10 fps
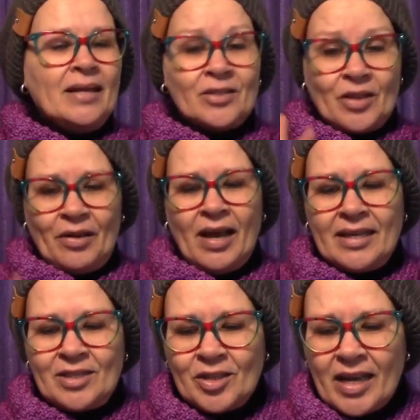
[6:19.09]
So
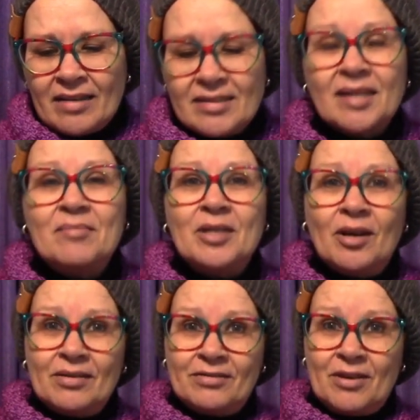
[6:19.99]
I took out some
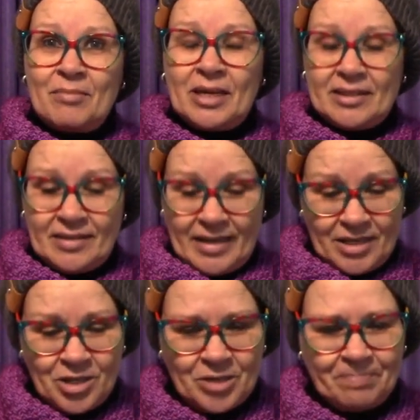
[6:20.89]
yarn from my
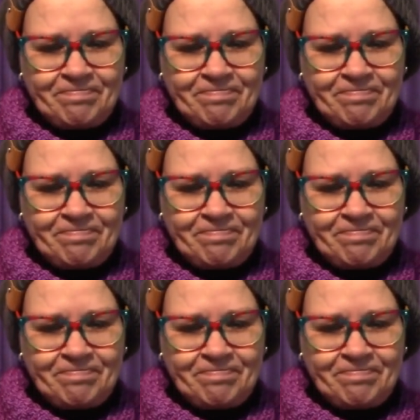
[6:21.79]
stash.